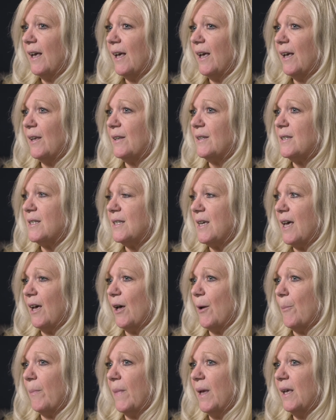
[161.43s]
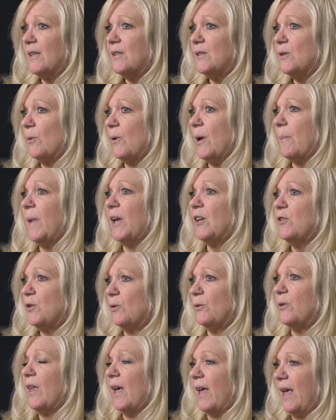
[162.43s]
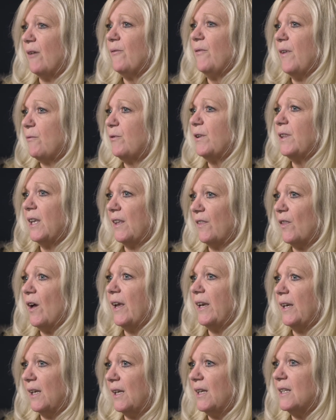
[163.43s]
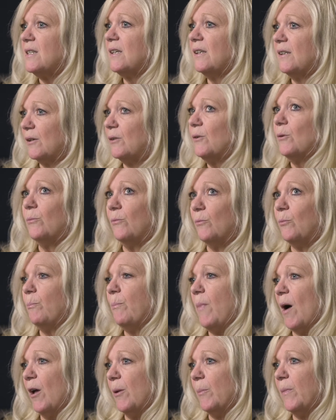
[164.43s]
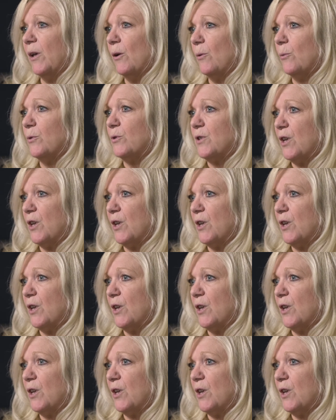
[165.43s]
and so I make sure that I have everything that I need by me at all